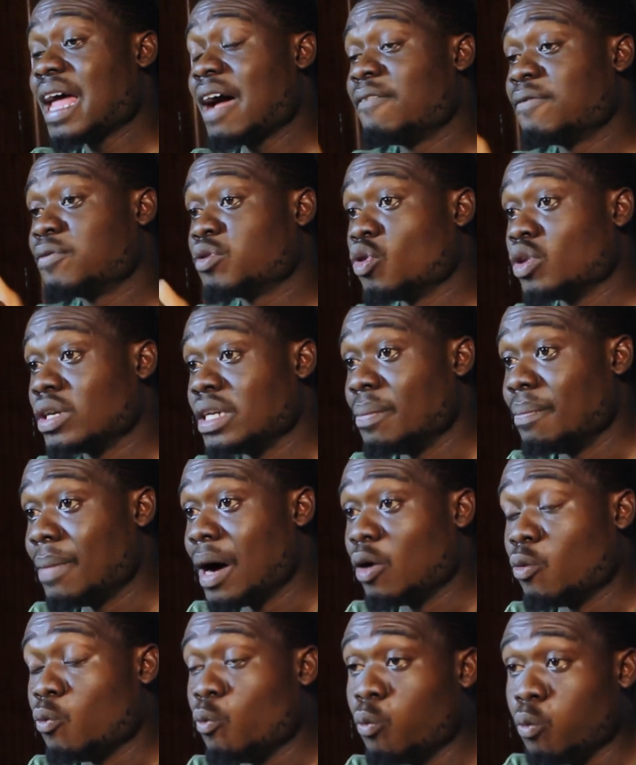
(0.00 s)
I've talked
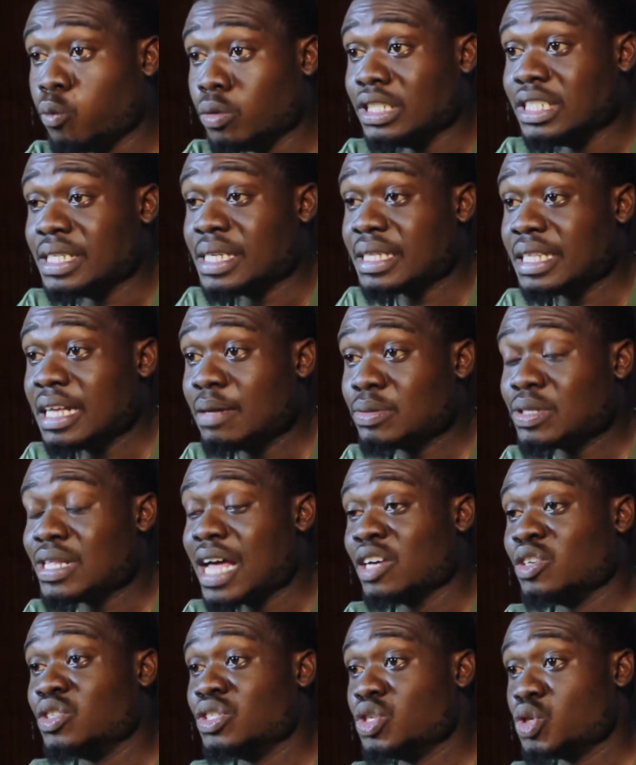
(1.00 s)
about the steps
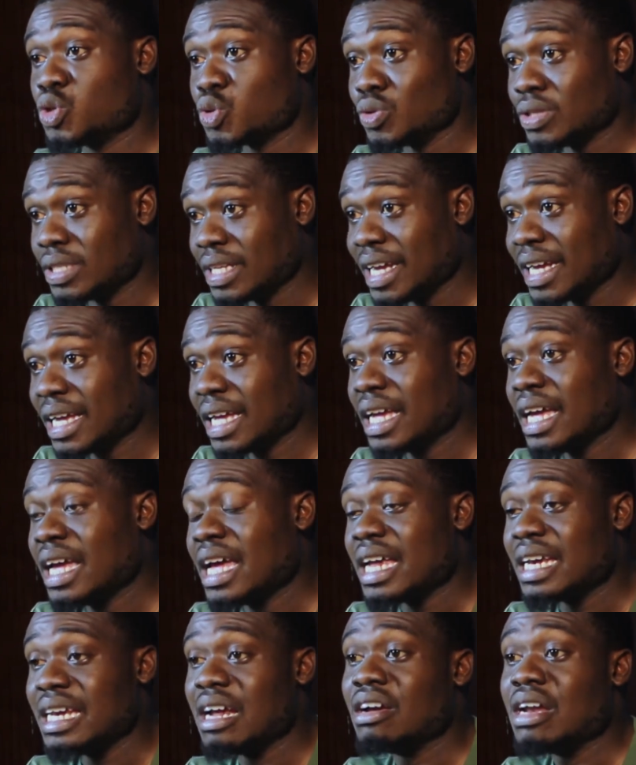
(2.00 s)
that you need to take,
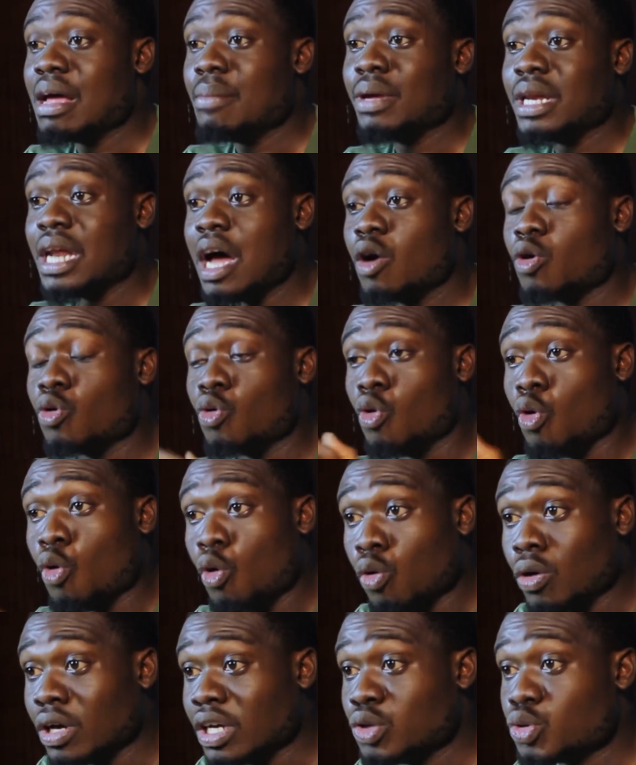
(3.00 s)
now let me now
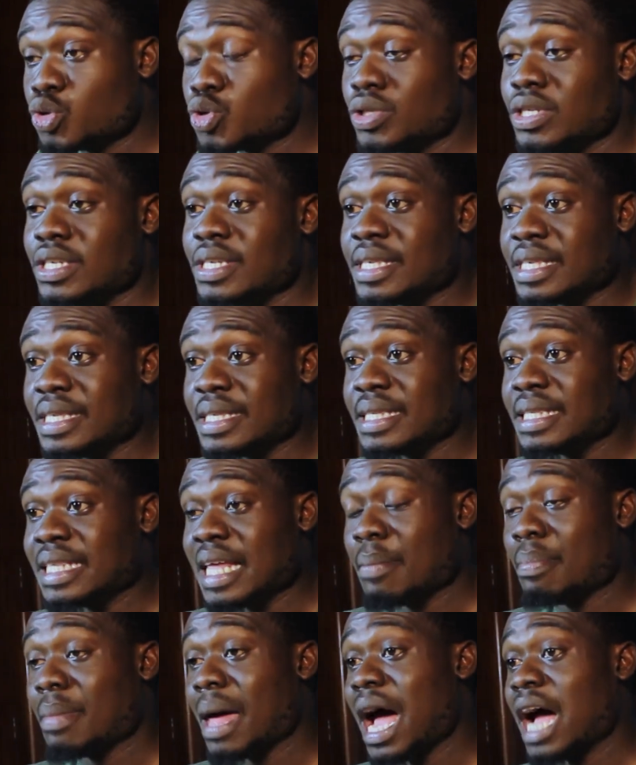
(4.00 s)
go into the
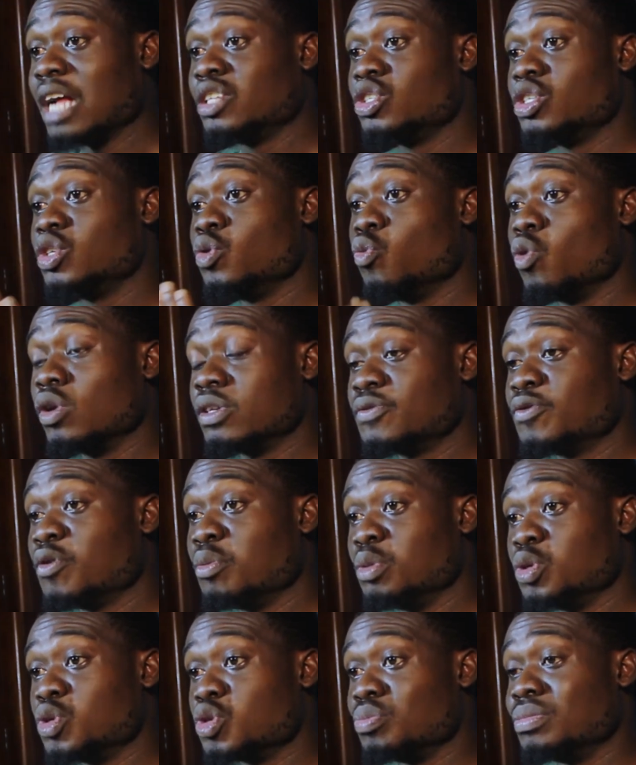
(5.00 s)
system that actually works for
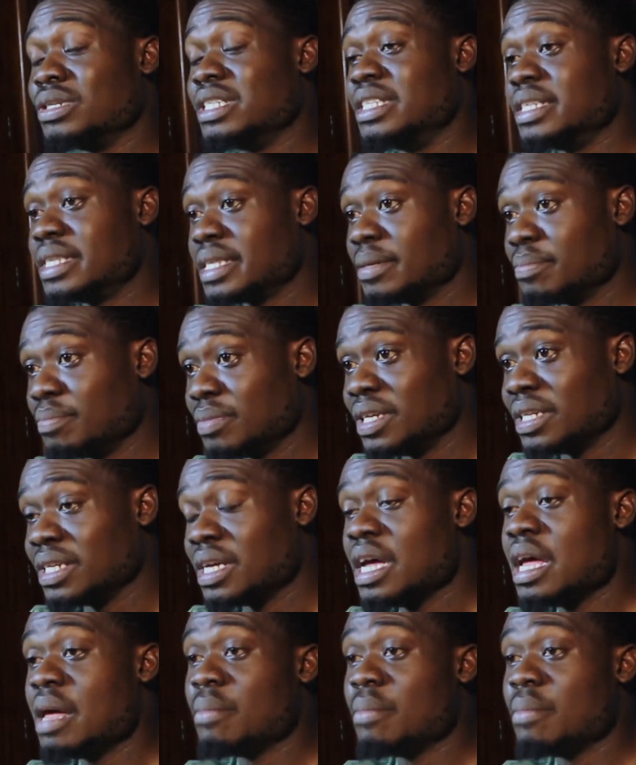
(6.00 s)
me to be disciplined,